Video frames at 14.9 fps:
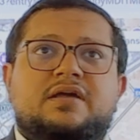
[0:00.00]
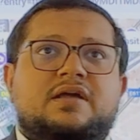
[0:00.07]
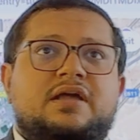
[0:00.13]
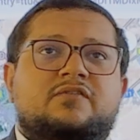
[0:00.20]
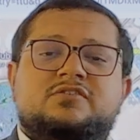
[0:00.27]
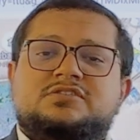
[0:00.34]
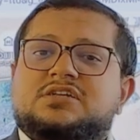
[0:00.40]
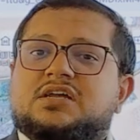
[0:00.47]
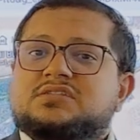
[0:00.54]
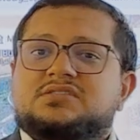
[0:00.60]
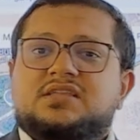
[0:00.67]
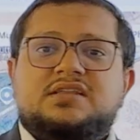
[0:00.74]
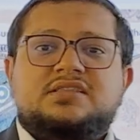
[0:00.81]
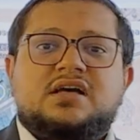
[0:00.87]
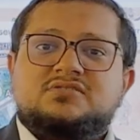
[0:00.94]
every size,
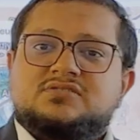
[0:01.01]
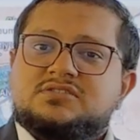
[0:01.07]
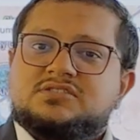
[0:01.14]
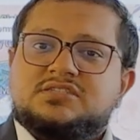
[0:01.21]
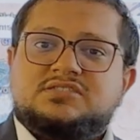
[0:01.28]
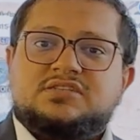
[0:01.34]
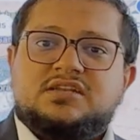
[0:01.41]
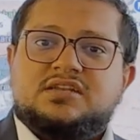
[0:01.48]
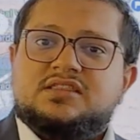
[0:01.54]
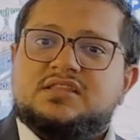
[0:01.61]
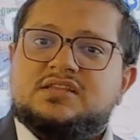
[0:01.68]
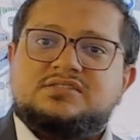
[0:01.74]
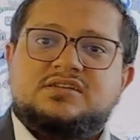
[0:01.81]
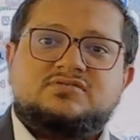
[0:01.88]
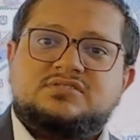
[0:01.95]
3,600,
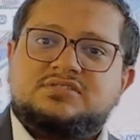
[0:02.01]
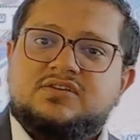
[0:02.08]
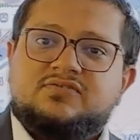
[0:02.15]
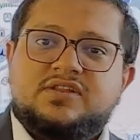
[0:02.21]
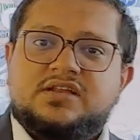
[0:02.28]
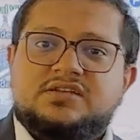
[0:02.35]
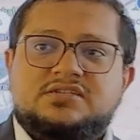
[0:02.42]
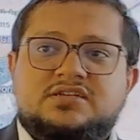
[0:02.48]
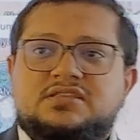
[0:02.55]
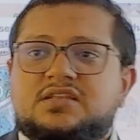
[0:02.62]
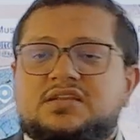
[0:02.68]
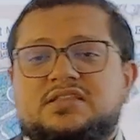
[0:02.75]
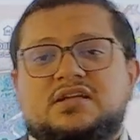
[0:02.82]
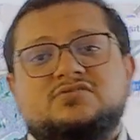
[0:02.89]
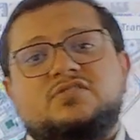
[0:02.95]
3,700,
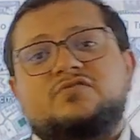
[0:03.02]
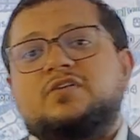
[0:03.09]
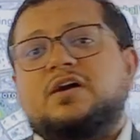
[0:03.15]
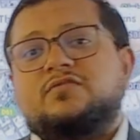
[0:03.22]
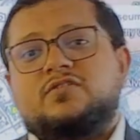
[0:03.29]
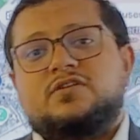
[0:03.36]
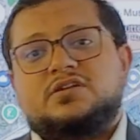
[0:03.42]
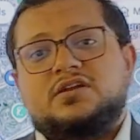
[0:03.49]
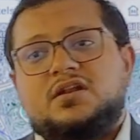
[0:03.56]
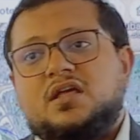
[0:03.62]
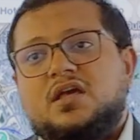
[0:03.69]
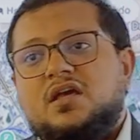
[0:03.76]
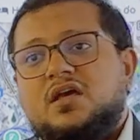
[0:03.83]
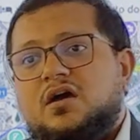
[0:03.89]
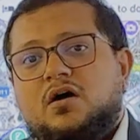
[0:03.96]
3,500.
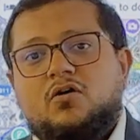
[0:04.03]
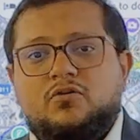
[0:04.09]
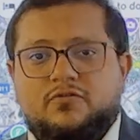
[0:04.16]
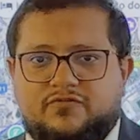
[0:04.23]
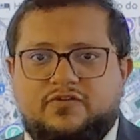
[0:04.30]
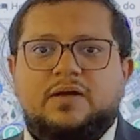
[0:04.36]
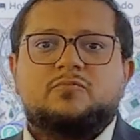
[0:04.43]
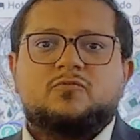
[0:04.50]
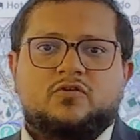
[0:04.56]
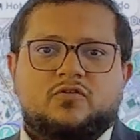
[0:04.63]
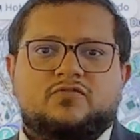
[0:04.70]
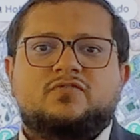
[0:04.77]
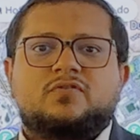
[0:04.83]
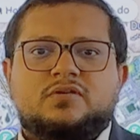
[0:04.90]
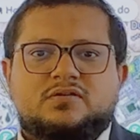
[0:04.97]
Or Farm
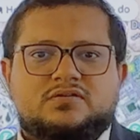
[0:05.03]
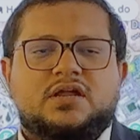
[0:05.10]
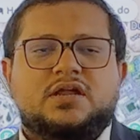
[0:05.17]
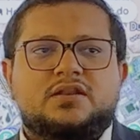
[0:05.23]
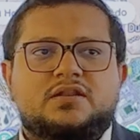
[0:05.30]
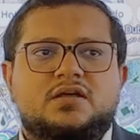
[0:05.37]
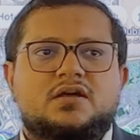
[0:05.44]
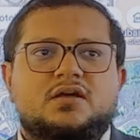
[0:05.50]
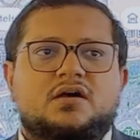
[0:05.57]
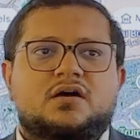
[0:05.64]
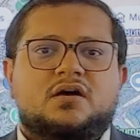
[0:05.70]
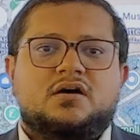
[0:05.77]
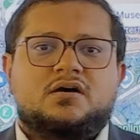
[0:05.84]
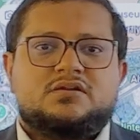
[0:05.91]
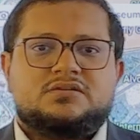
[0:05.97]
Grove, right?
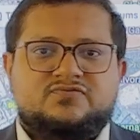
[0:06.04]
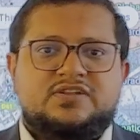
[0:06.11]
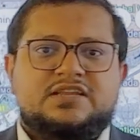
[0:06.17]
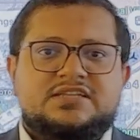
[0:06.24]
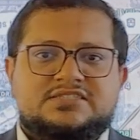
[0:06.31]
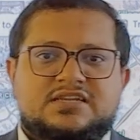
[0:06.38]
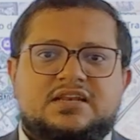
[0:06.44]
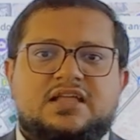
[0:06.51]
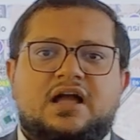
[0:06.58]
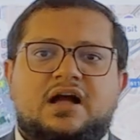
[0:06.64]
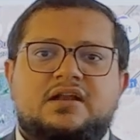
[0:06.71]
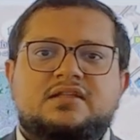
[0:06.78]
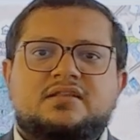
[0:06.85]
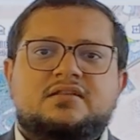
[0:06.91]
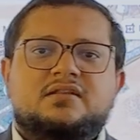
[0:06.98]
We recently
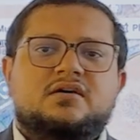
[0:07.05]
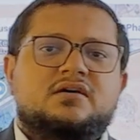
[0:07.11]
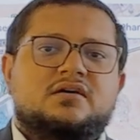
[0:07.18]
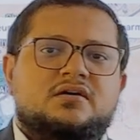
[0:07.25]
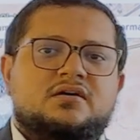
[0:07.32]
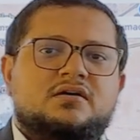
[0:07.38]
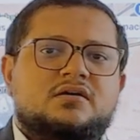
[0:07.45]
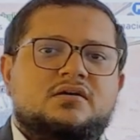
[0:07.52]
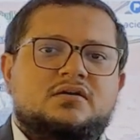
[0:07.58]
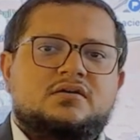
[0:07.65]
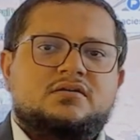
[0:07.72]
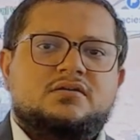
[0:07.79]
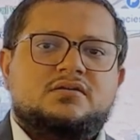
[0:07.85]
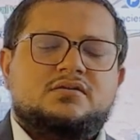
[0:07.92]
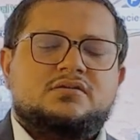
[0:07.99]
had in
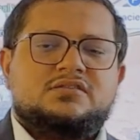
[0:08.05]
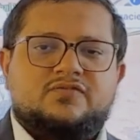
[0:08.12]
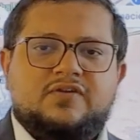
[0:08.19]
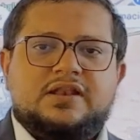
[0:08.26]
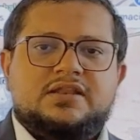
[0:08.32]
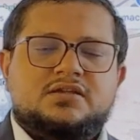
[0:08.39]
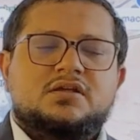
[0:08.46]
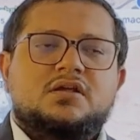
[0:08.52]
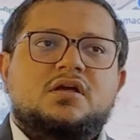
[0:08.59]
the Valley.